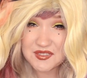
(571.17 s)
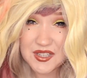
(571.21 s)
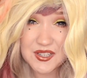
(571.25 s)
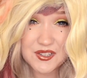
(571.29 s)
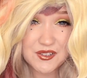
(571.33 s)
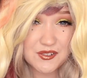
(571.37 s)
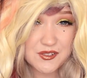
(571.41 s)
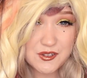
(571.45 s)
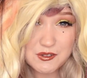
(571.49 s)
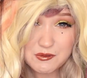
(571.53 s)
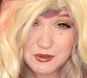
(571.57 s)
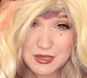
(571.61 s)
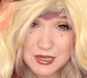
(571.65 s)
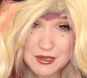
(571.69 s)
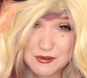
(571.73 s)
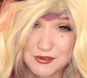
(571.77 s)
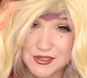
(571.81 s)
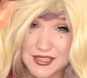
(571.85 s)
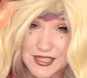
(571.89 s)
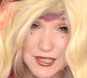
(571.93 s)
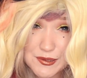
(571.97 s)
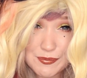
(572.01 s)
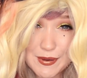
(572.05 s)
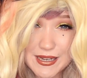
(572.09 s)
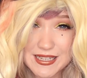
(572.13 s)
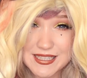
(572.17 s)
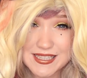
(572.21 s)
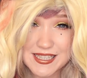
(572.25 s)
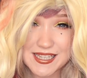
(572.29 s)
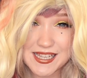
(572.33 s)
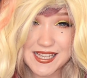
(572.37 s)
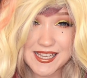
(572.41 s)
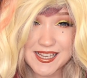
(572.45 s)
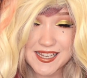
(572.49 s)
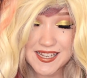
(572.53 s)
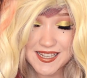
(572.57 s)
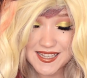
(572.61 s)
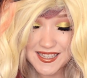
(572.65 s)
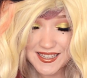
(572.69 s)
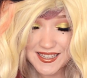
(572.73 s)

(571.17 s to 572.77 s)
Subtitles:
I don't know what I was expecting.